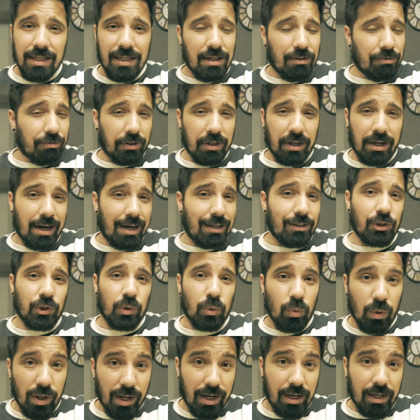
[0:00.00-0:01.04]
different kinds of
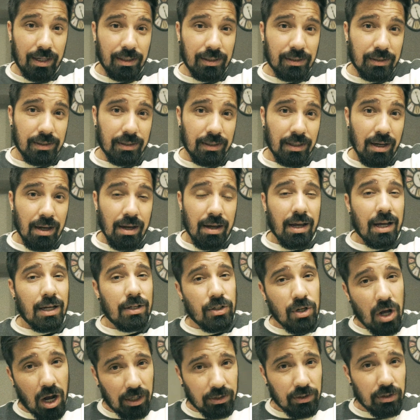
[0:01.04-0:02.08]
ways,
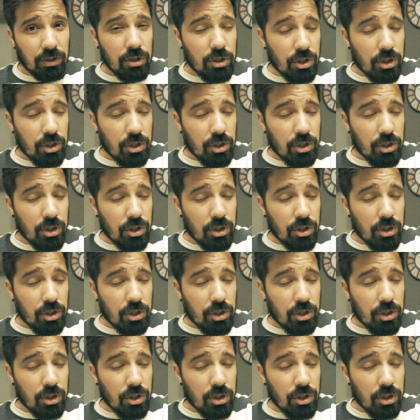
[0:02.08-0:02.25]
and Dr.